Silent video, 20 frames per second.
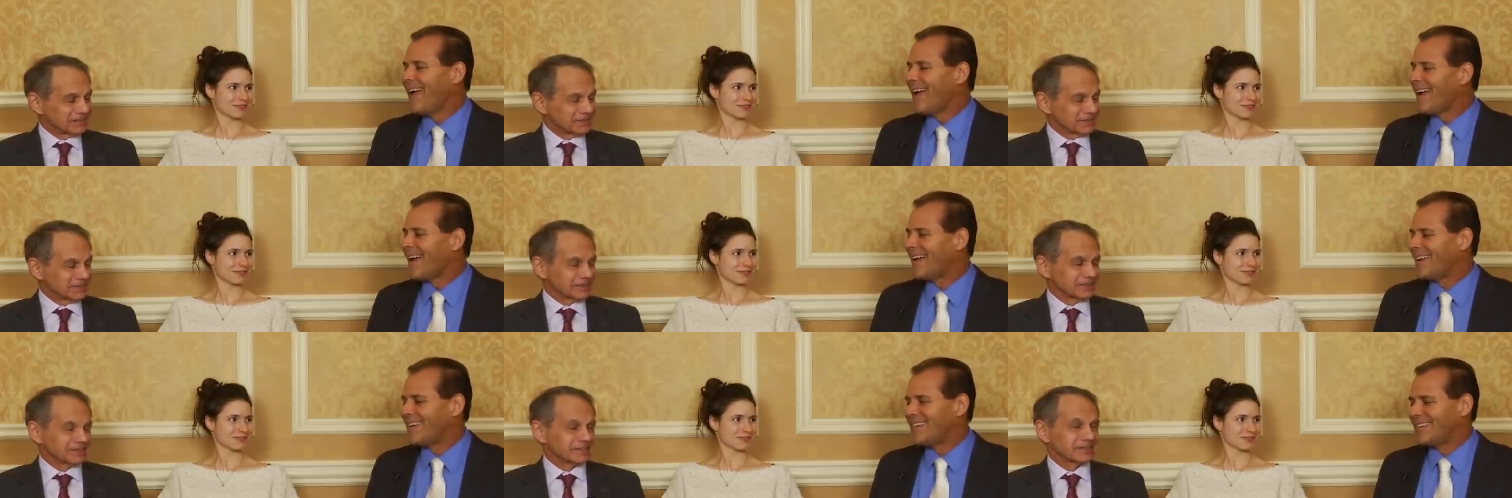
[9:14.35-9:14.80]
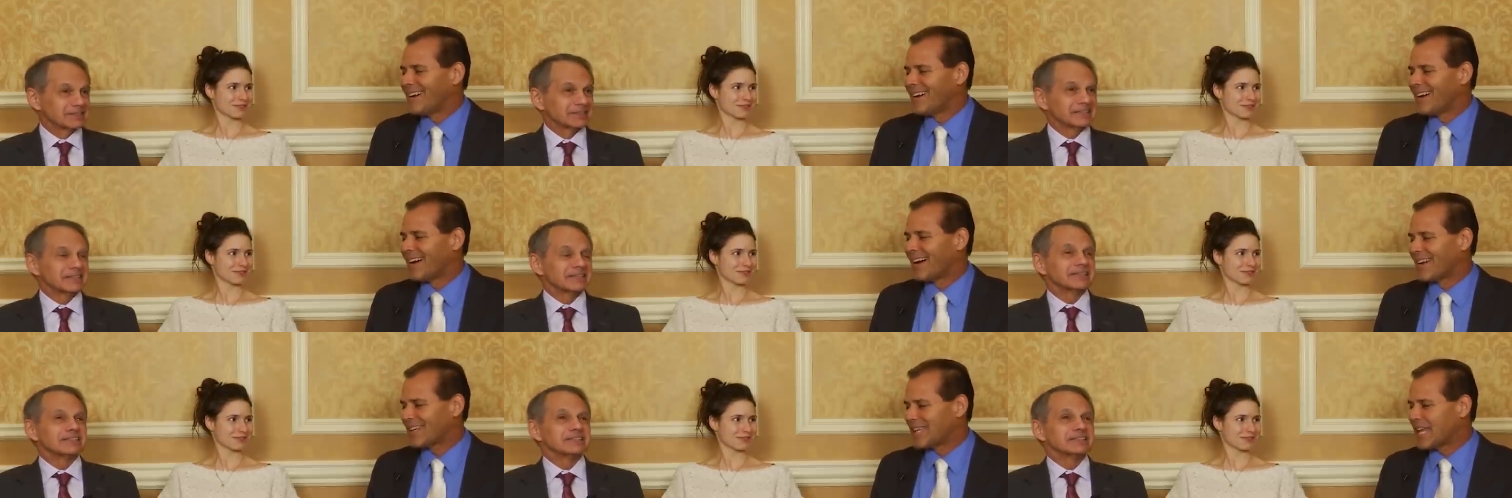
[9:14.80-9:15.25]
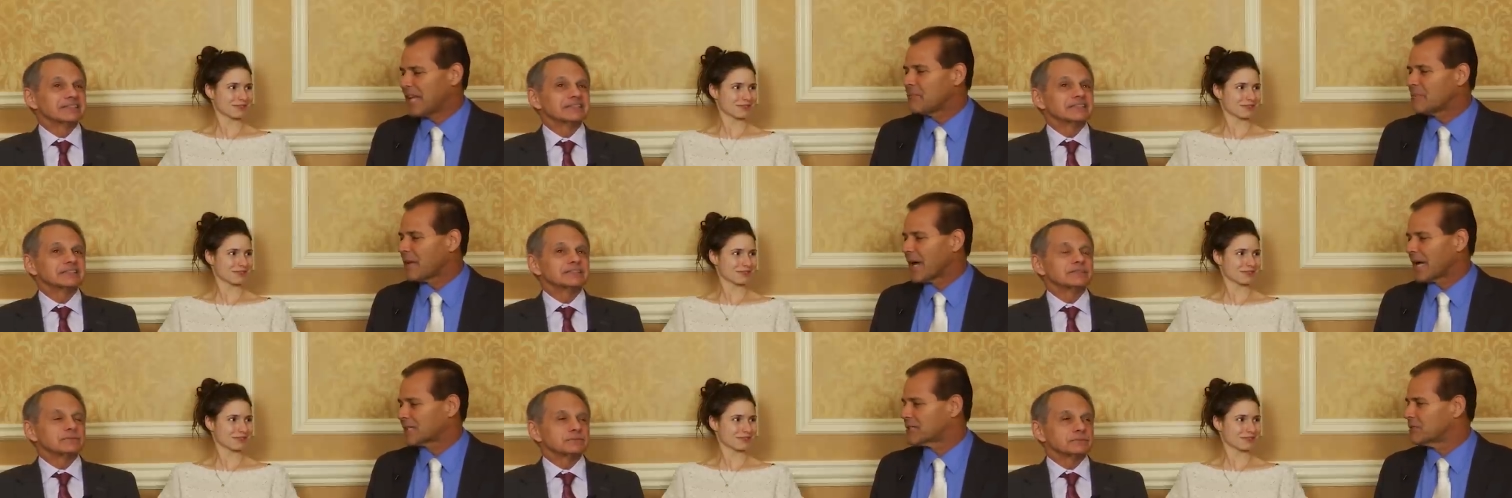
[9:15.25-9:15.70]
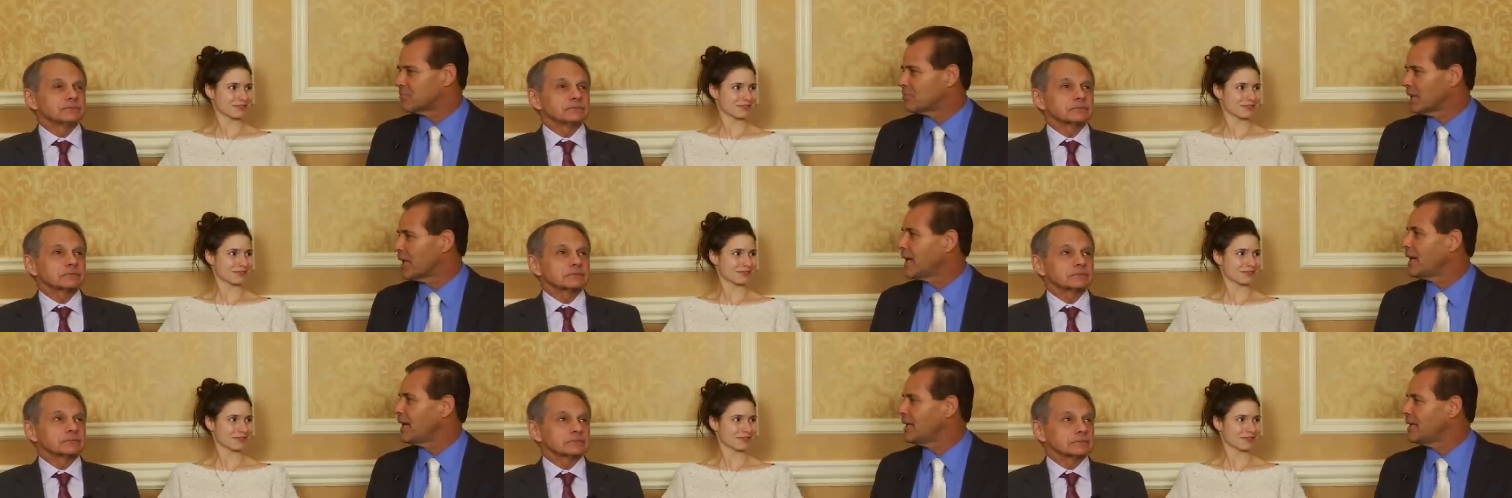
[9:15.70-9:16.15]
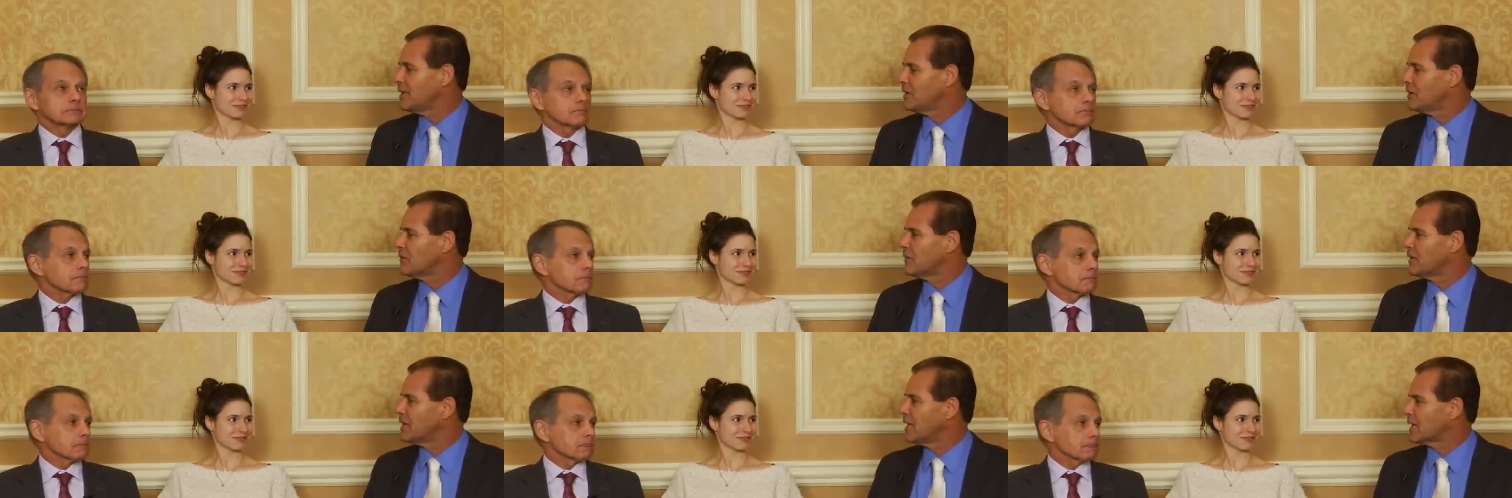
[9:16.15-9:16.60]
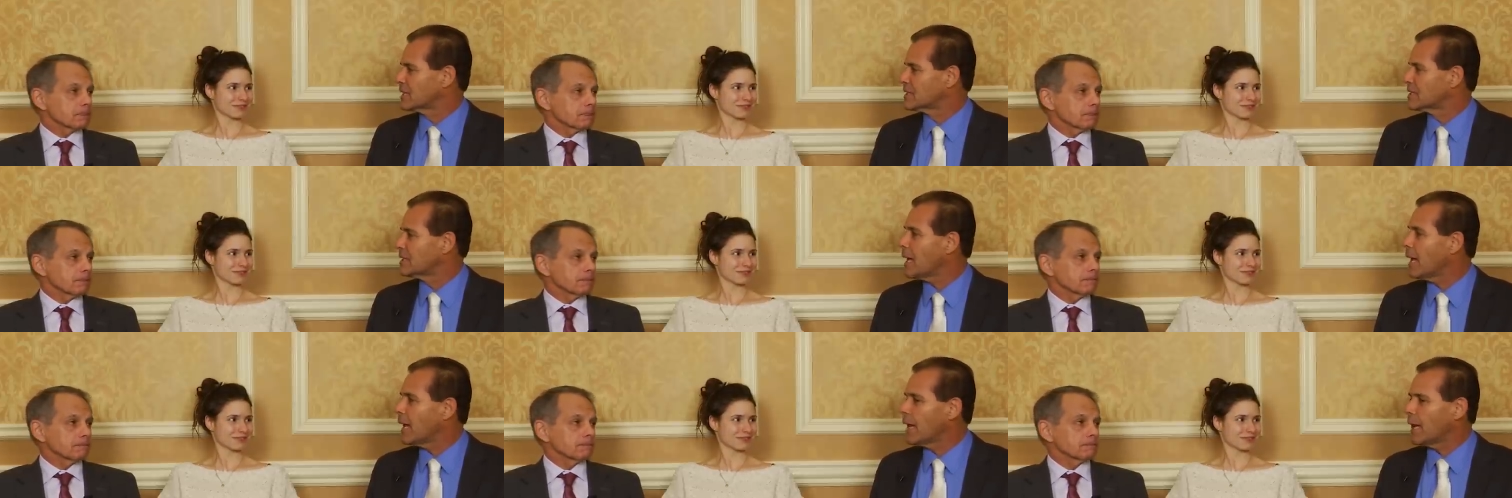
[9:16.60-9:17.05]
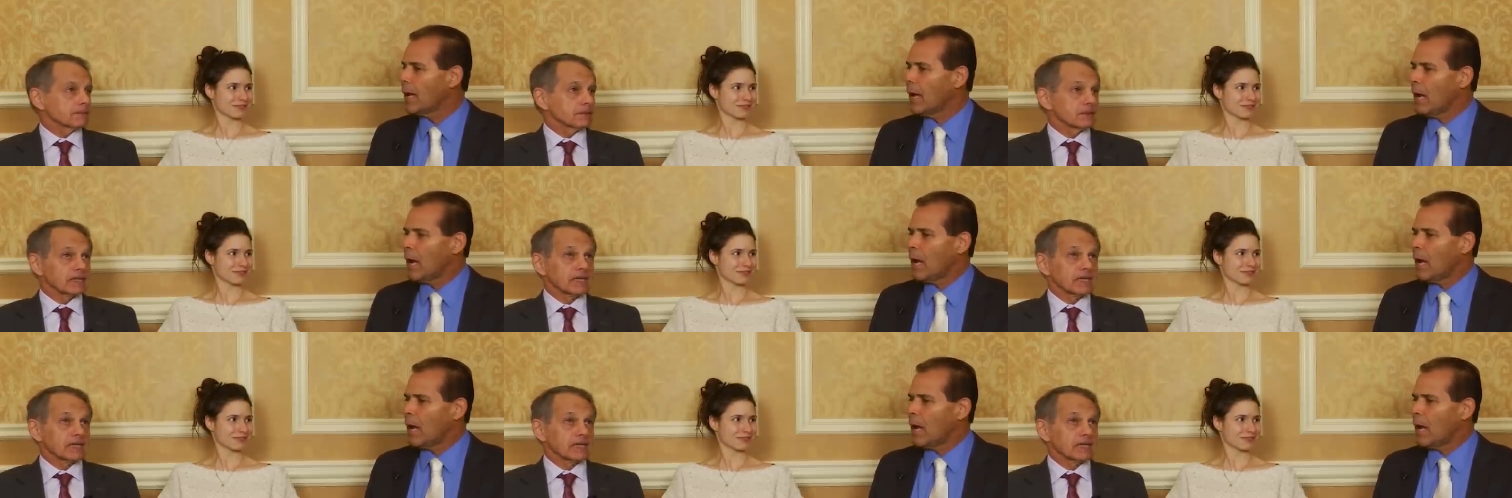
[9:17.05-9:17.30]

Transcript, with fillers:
Speaker 1: and uh, I came back to play, you know, the next day.